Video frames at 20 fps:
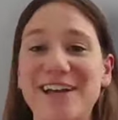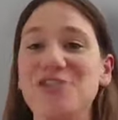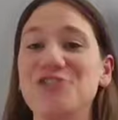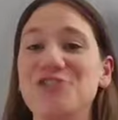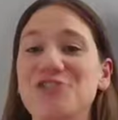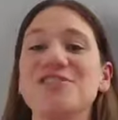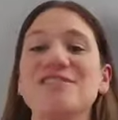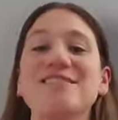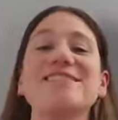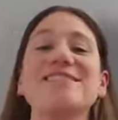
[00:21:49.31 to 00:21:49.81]
and
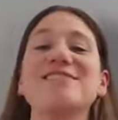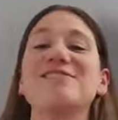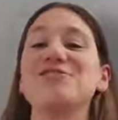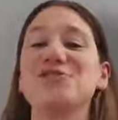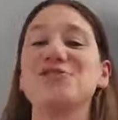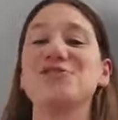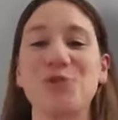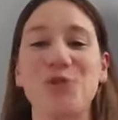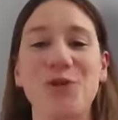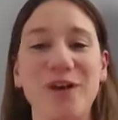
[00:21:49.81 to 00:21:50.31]
just
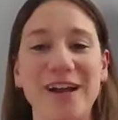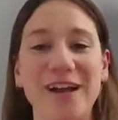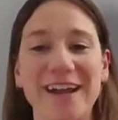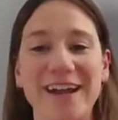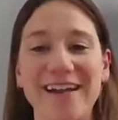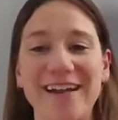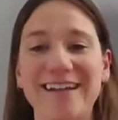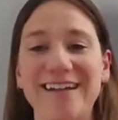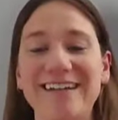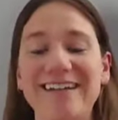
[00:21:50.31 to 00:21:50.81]

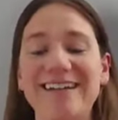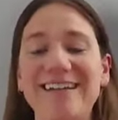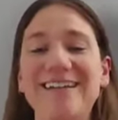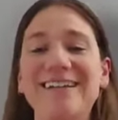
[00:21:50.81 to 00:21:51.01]
enjoy,